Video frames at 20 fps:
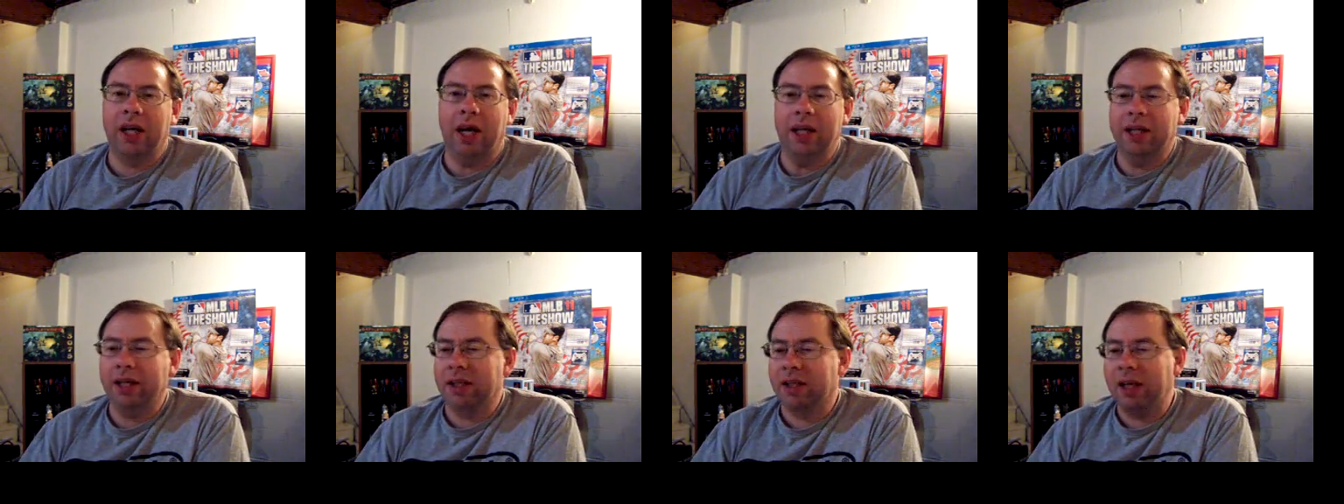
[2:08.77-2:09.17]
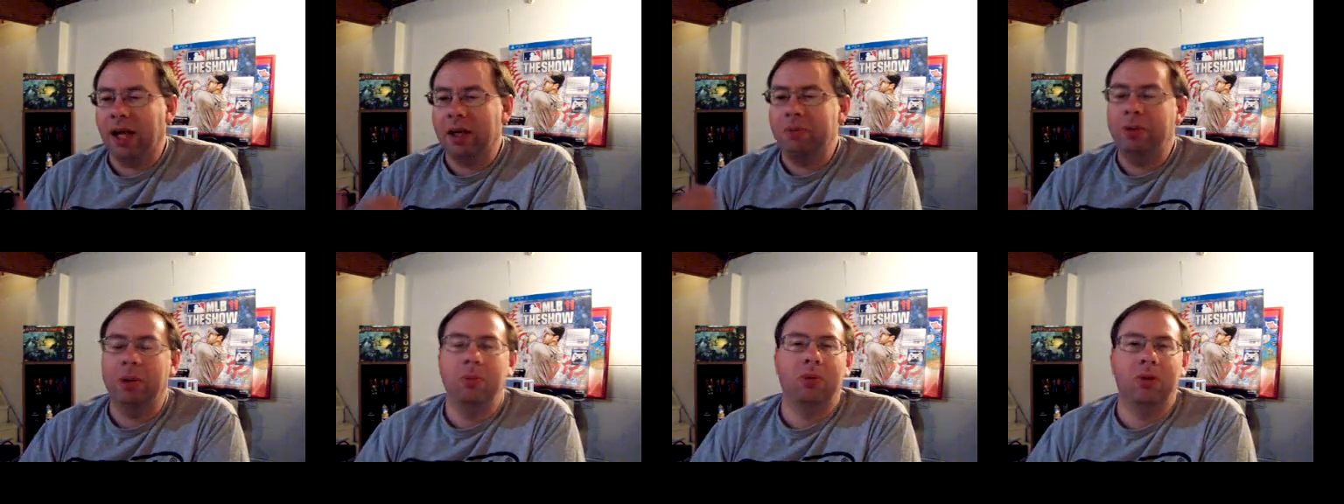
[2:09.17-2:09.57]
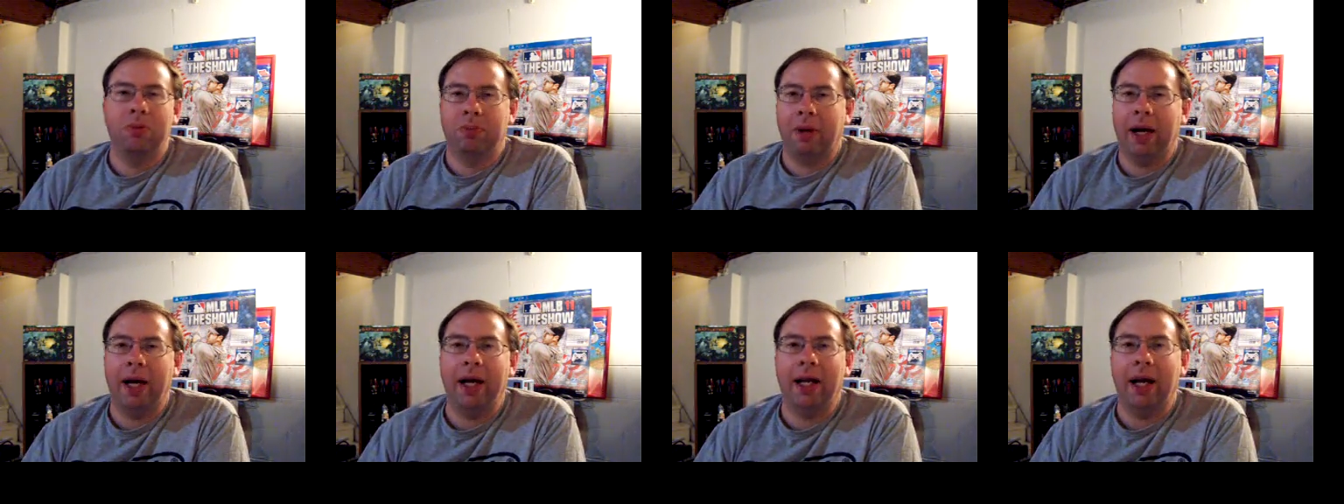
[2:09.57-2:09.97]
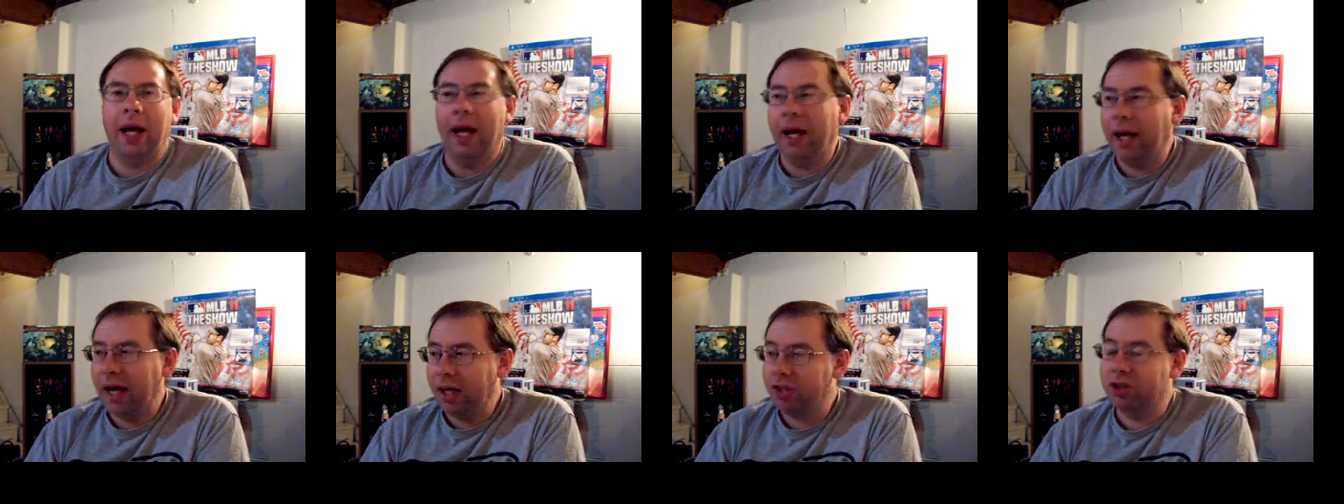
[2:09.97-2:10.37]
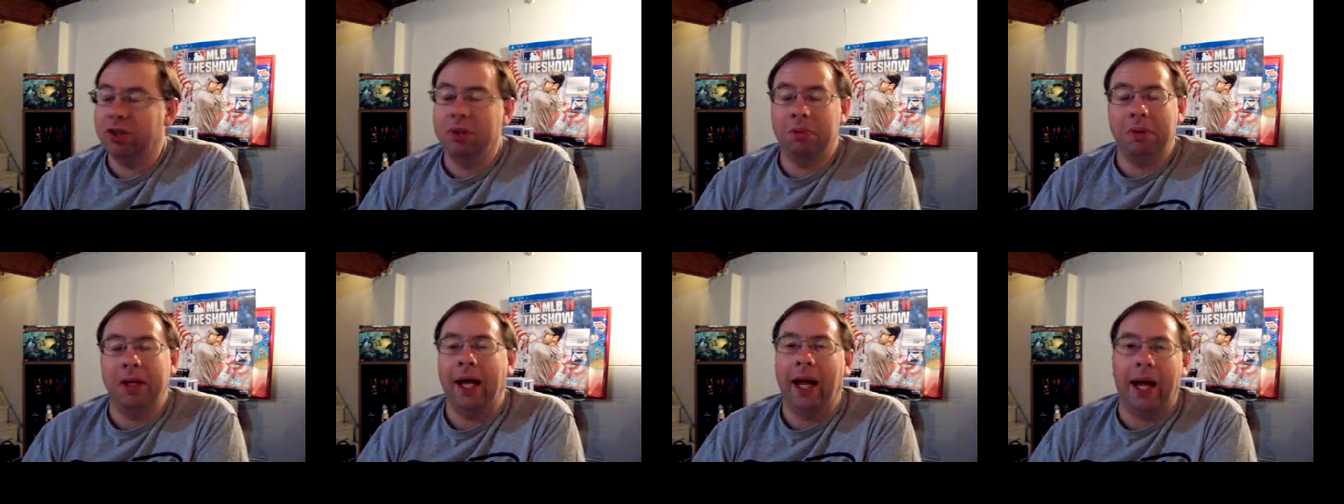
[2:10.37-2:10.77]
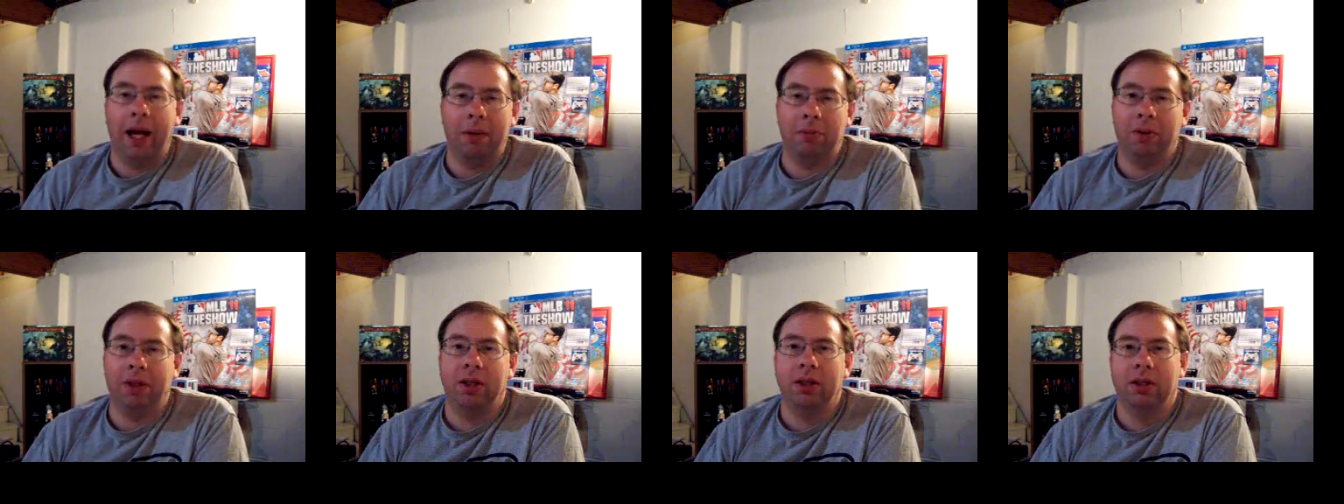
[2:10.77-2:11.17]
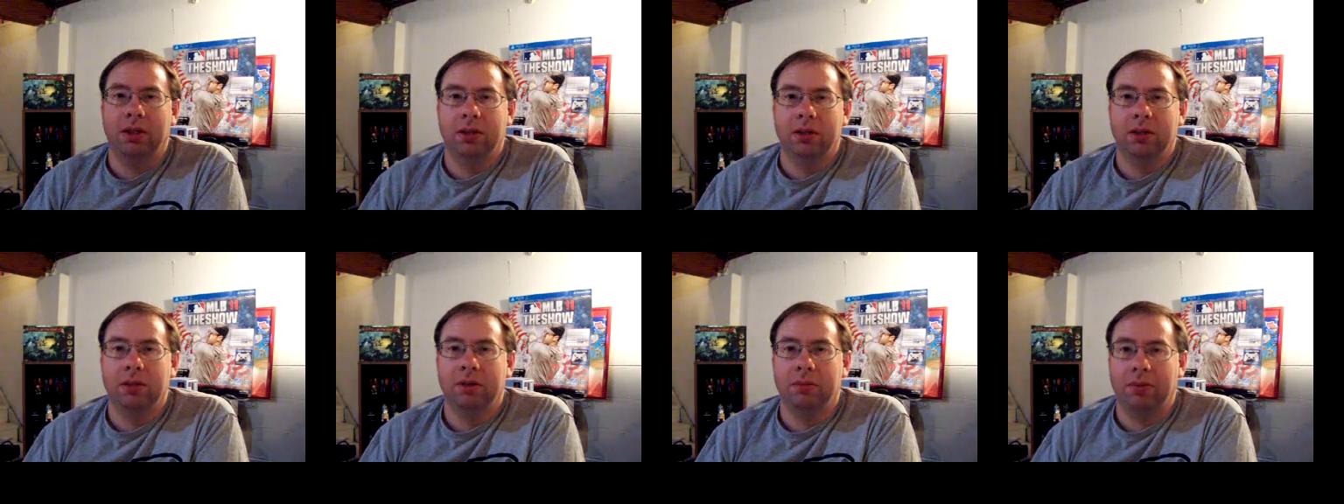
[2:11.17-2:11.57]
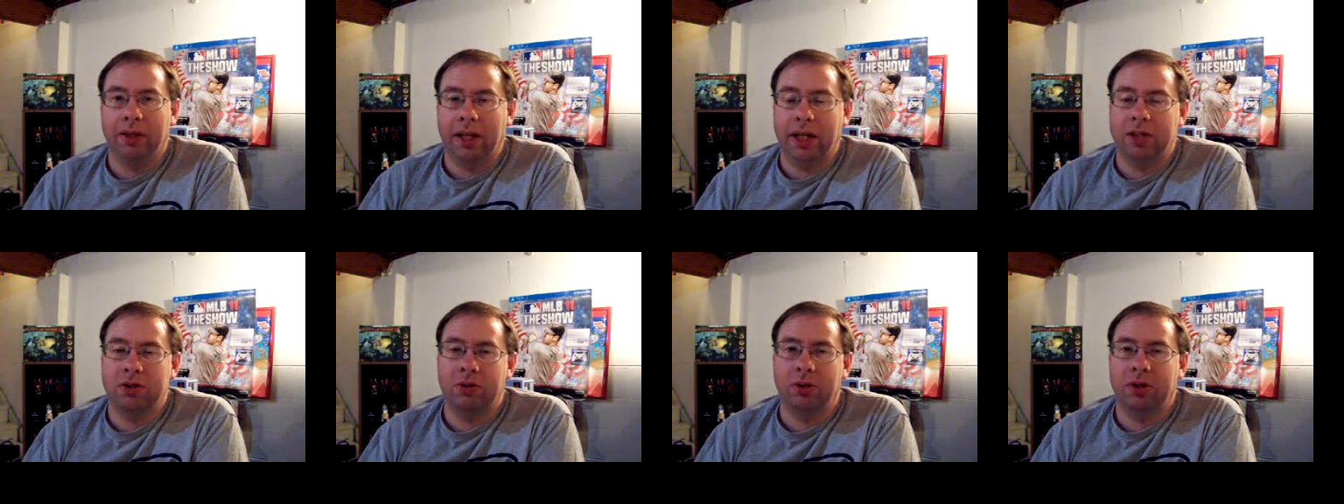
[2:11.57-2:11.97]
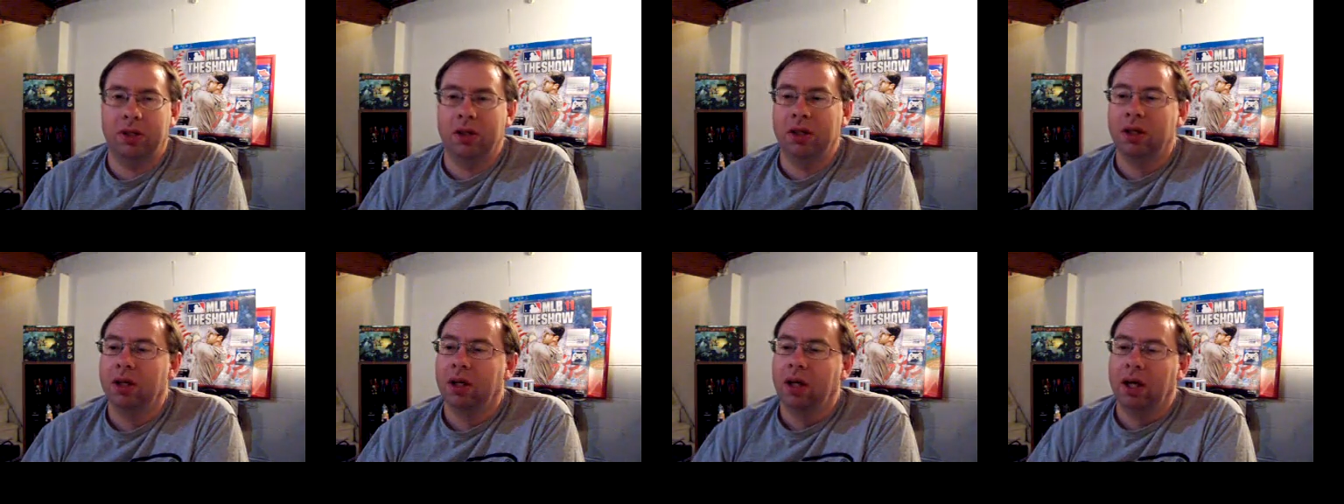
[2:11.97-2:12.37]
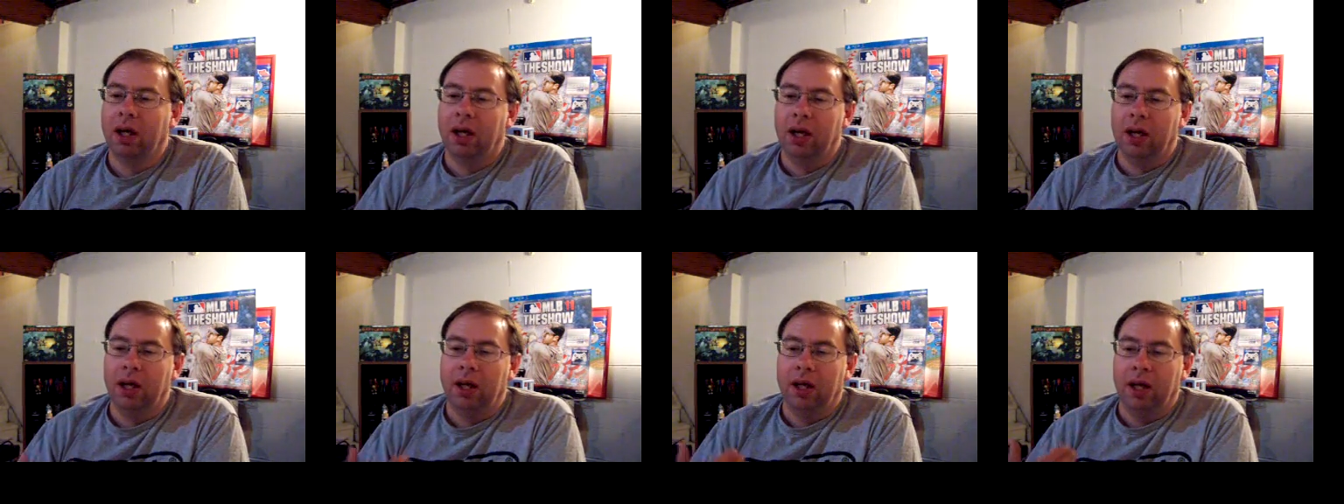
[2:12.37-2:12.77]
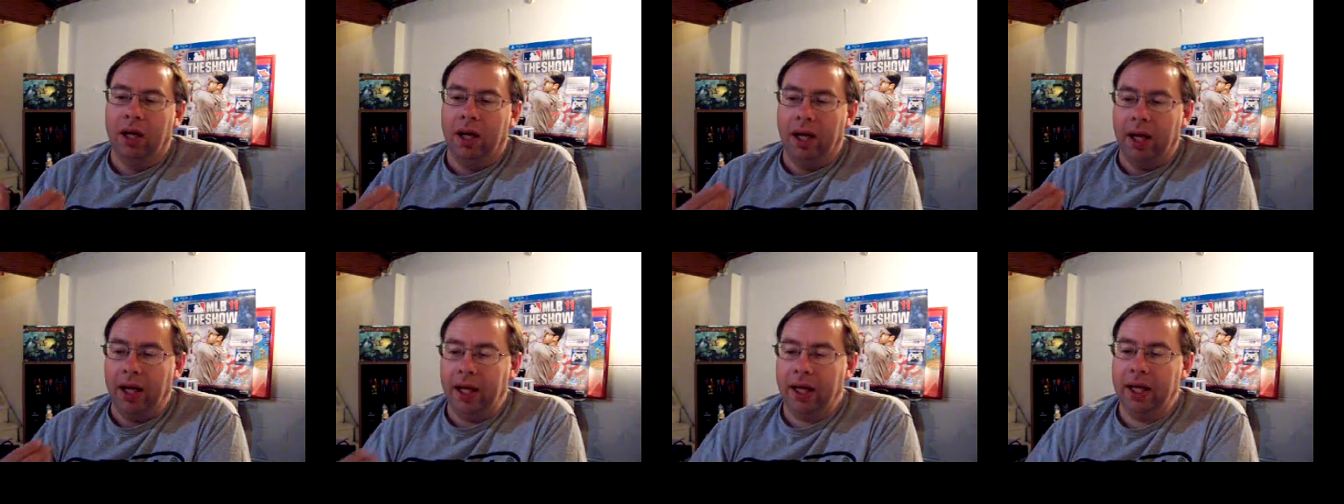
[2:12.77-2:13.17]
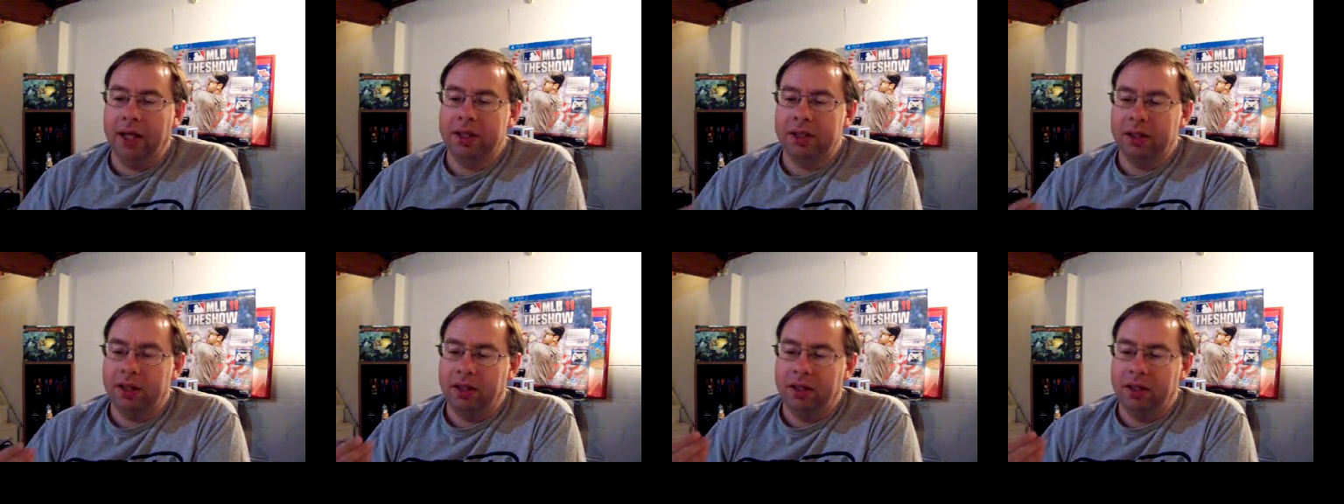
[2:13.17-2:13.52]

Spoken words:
I think a lot of people would buy it and actually be happy, to be honest with you. And